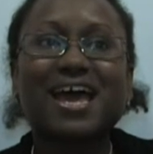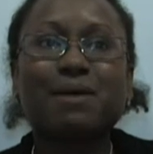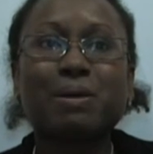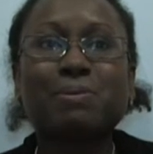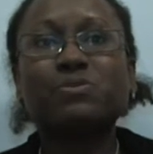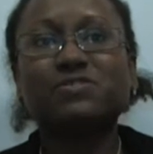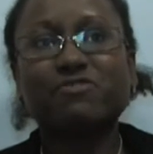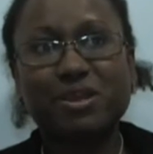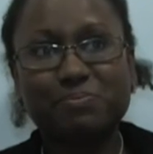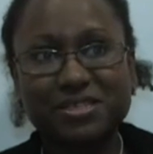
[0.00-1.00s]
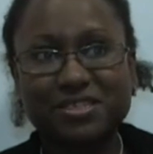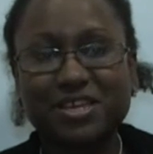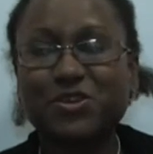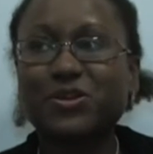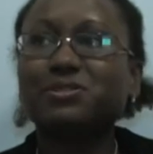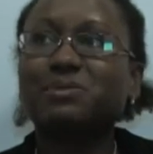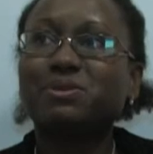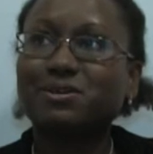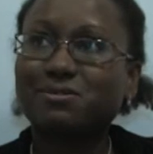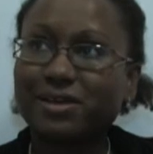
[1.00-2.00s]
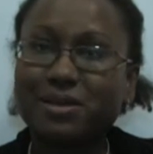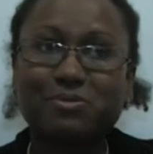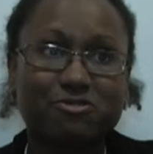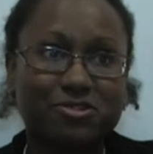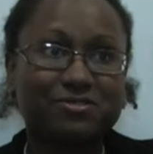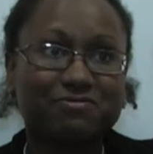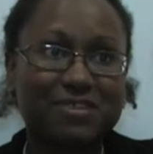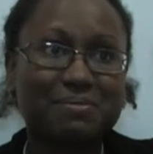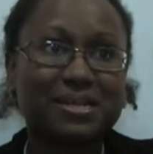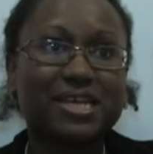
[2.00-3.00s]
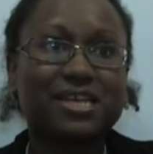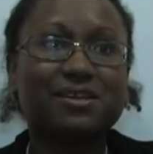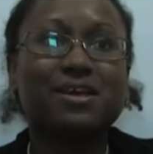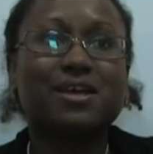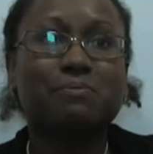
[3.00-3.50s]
And my mum was very busy, you know, typical immigrant family.